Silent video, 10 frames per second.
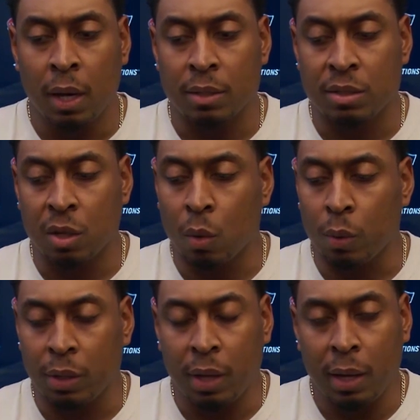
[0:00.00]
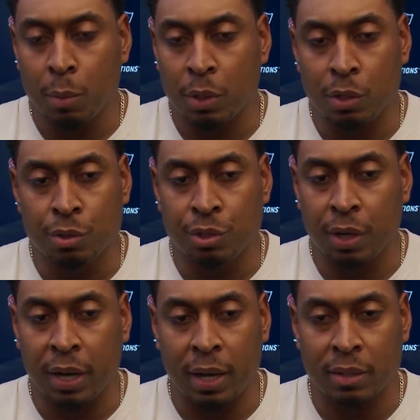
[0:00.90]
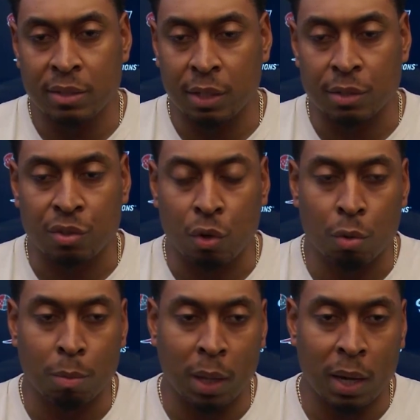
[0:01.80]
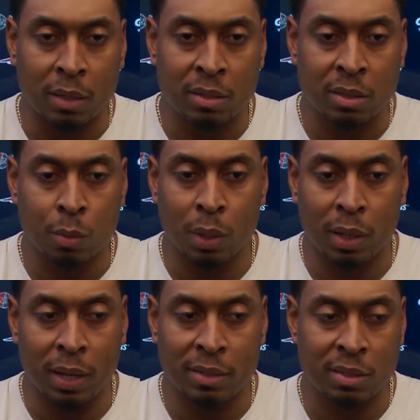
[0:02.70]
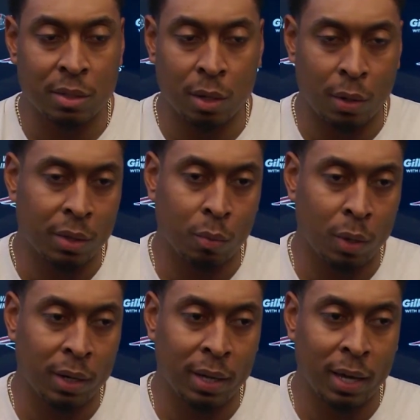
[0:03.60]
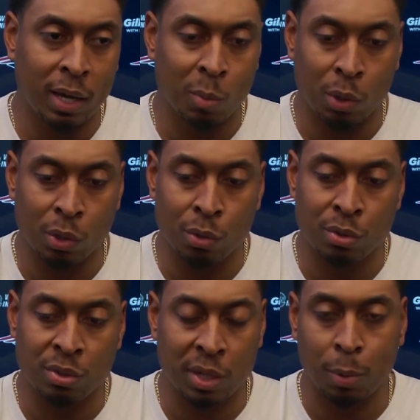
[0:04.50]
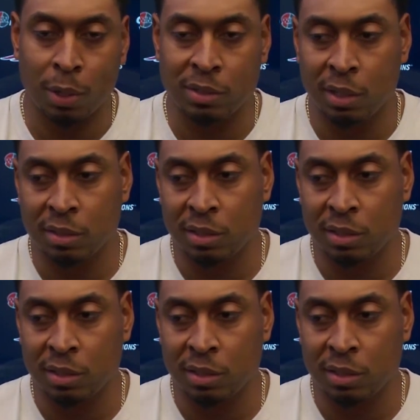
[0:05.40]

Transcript: And so when you're able to use your hands and control blocks, whether that's you know in the running game or use separation